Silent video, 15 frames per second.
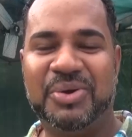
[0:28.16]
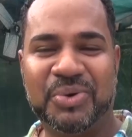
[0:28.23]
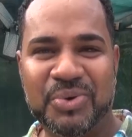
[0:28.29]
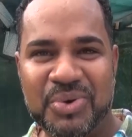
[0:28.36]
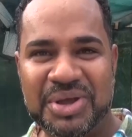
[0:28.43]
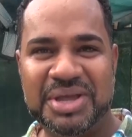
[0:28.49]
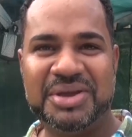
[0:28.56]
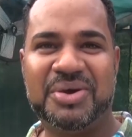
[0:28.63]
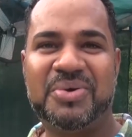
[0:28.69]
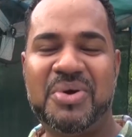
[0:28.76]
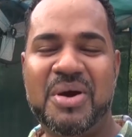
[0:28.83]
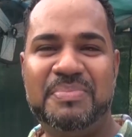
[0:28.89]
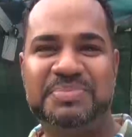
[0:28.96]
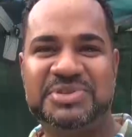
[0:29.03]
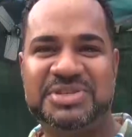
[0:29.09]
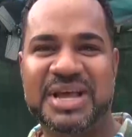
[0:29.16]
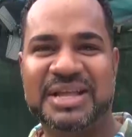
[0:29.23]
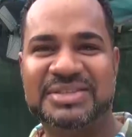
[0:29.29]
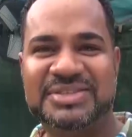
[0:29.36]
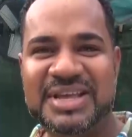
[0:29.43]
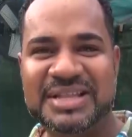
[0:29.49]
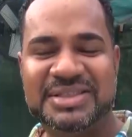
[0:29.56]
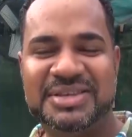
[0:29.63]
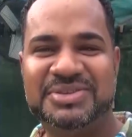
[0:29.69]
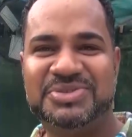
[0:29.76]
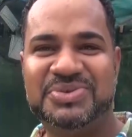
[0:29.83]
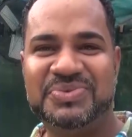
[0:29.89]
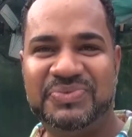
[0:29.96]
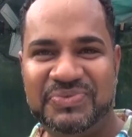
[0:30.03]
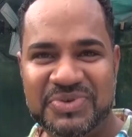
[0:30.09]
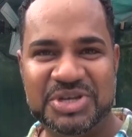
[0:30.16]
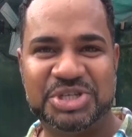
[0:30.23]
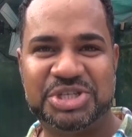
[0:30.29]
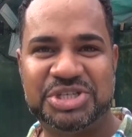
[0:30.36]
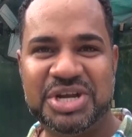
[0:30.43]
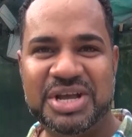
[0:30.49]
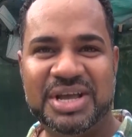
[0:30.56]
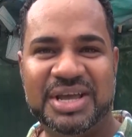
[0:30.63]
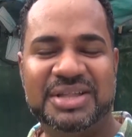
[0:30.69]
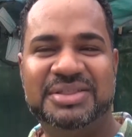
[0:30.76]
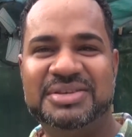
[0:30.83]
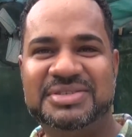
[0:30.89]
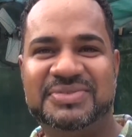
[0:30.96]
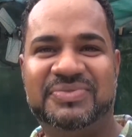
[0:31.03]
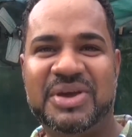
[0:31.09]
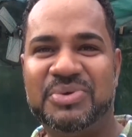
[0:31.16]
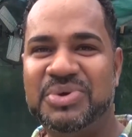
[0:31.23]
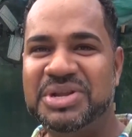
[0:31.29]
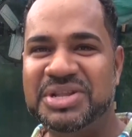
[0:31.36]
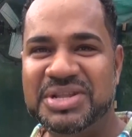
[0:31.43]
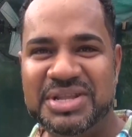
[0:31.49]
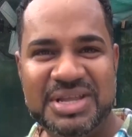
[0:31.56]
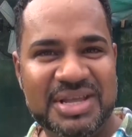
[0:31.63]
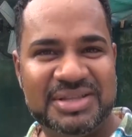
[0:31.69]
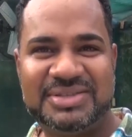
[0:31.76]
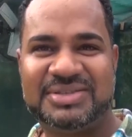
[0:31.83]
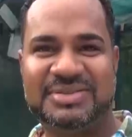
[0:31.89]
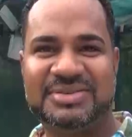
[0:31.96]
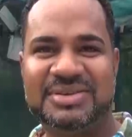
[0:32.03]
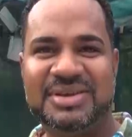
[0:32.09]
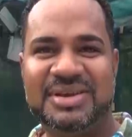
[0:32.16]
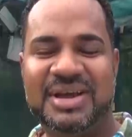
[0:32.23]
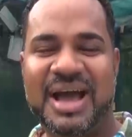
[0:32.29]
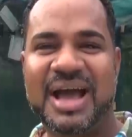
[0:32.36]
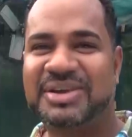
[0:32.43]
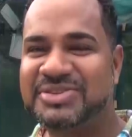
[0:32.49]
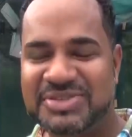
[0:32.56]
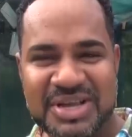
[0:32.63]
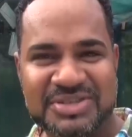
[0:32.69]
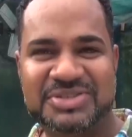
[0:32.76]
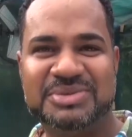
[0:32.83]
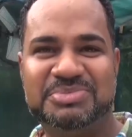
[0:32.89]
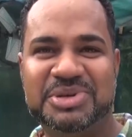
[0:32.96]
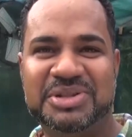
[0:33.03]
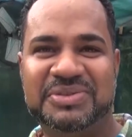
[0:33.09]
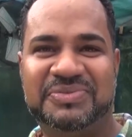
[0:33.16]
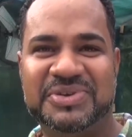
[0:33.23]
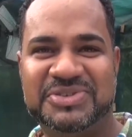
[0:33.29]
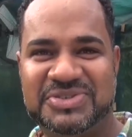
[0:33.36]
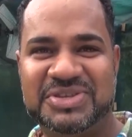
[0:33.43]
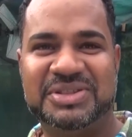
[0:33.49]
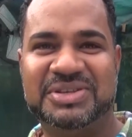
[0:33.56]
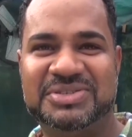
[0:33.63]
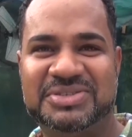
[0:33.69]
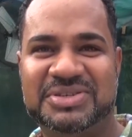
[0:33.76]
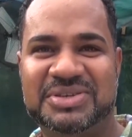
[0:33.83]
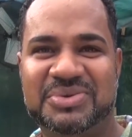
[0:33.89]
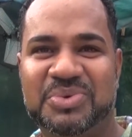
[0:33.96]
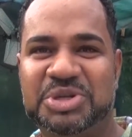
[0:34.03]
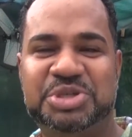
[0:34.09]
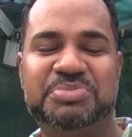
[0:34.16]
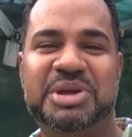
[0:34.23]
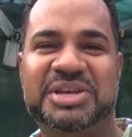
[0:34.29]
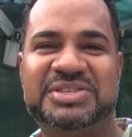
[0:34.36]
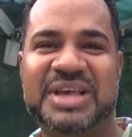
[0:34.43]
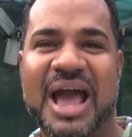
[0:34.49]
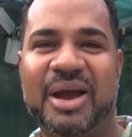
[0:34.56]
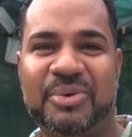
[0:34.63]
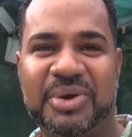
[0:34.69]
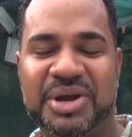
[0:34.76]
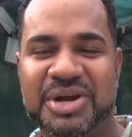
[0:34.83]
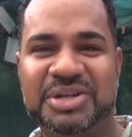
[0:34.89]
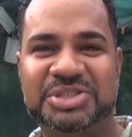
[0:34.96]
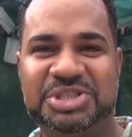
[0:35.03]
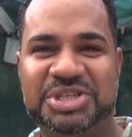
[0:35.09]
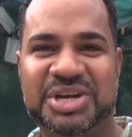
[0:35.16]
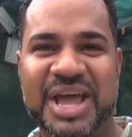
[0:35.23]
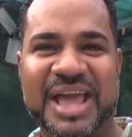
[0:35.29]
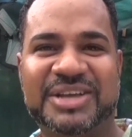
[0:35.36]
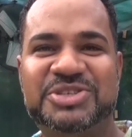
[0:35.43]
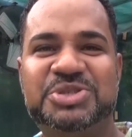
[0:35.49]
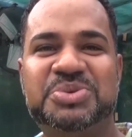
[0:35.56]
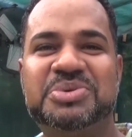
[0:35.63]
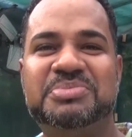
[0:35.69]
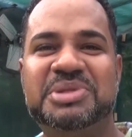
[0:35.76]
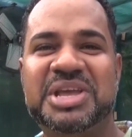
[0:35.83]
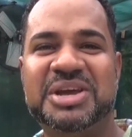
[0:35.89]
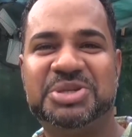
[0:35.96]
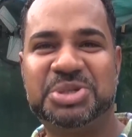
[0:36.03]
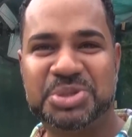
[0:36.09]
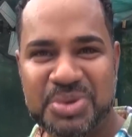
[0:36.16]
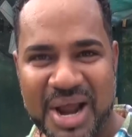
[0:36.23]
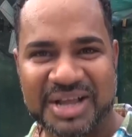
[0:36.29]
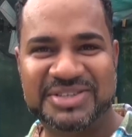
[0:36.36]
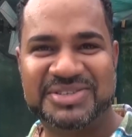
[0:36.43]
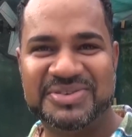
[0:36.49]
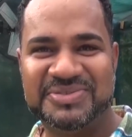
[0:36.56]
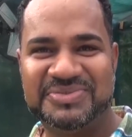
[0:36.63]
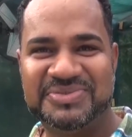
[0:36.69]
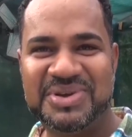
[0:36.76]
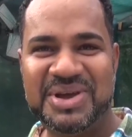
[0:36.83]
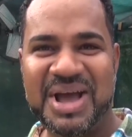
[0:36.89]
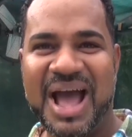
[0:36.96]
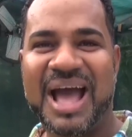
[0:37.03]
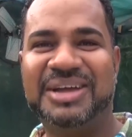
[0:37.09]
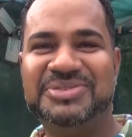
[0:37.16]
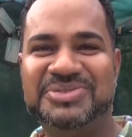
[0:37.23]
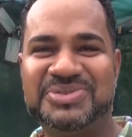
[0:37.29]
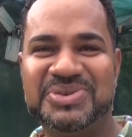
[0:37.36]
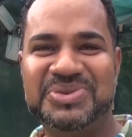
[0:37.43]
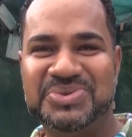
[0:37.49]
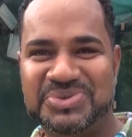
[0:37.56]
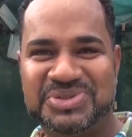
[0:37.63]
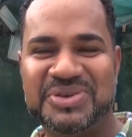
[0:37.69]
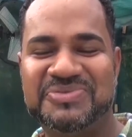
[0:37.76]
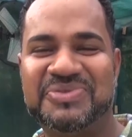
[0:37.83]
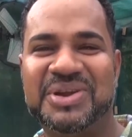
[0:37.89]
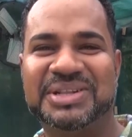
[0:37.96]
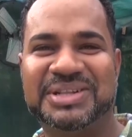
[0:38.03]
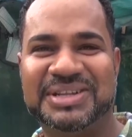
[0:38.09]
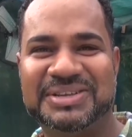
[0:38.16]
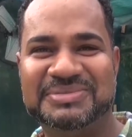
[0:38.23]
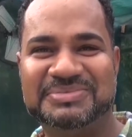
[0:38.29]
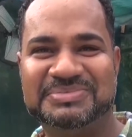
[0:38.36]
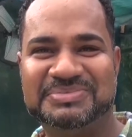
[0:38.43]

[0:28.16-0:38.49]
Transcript: growing crops and tending to fish in this very neat, accessible facility, which makes agriculture extremely attractive and user-friendly.